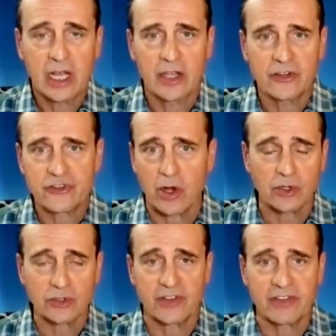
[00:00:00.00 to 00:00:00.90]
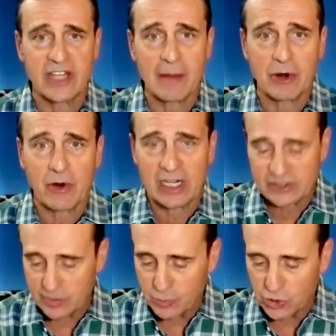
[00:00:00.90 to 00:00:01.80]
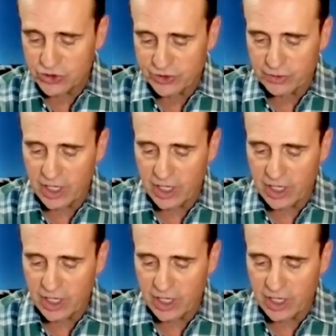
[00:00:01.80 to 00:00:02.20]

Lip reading: struggles of the Democrats to push